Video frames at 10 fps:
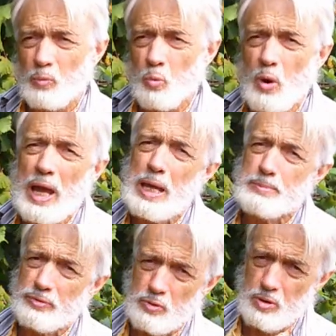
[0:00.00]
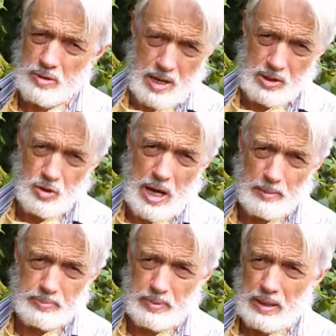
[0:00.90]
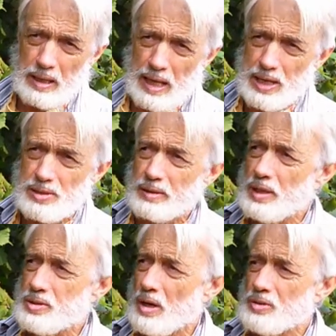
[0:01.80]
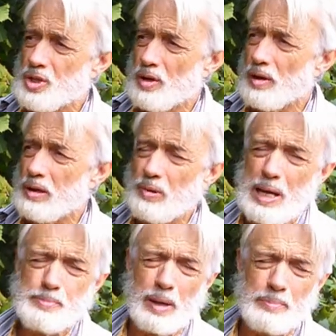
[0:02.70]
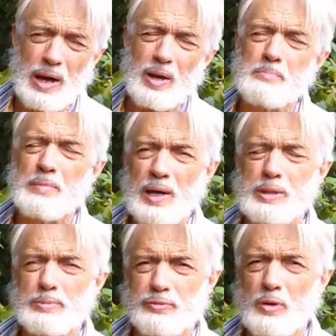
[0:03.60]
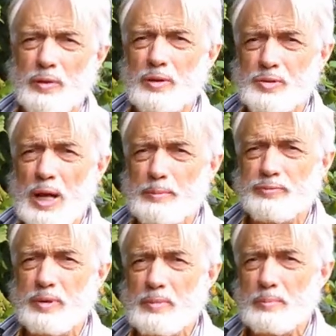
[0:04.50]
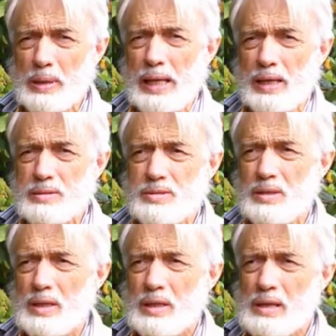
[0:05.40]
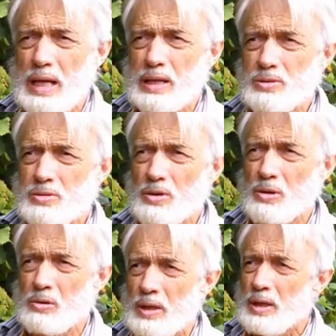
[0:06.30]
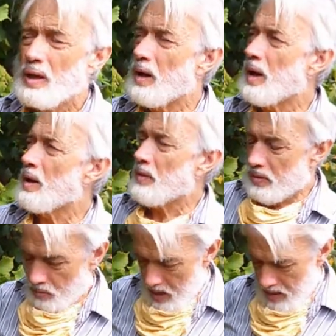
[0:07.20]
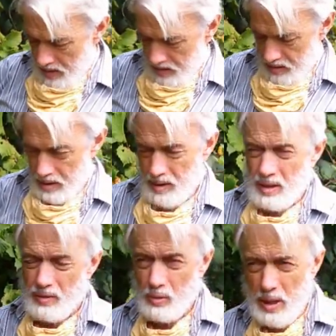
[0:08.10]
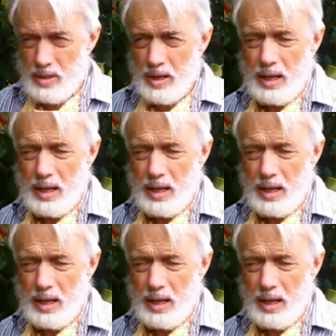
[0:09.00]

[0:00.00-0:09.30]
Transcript: way before they drop. Hazelnuts are generally ripe about a month before they'll drop from the plants, and so the way that